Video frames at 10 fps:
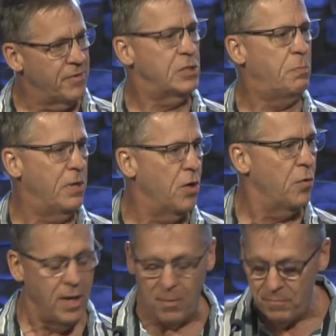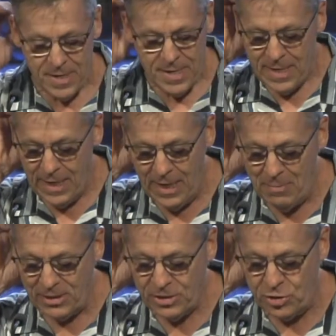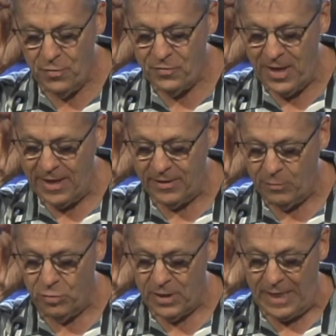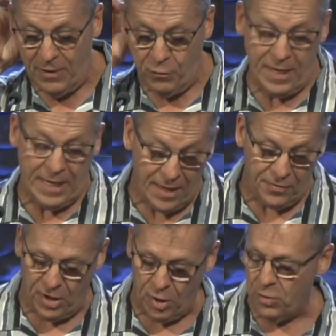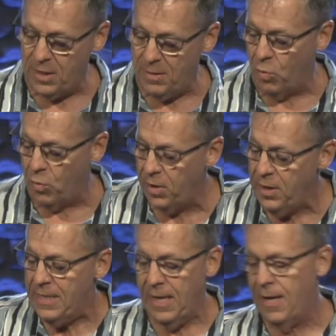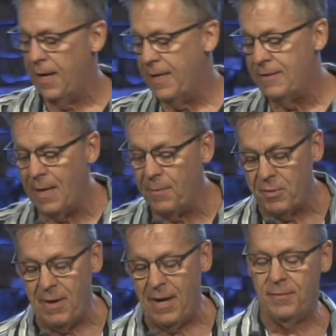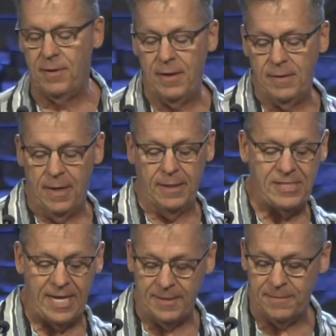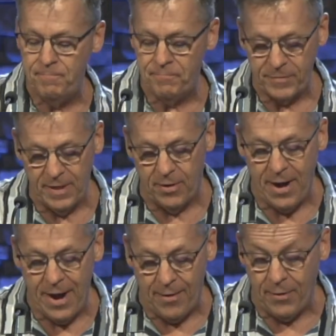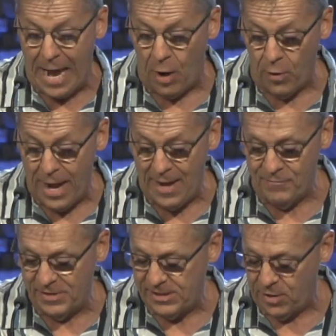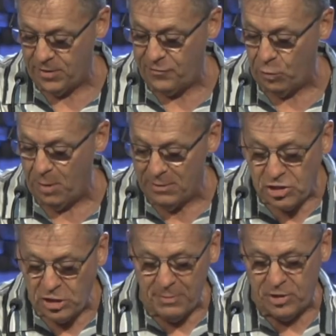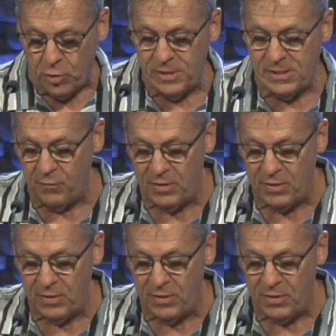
of the spirit realm uh, about certain things. And we'll, if we get there, we'll get more uh, in depth about uh, Satan our, our, our, adversary, if you will. But let's jump into it and see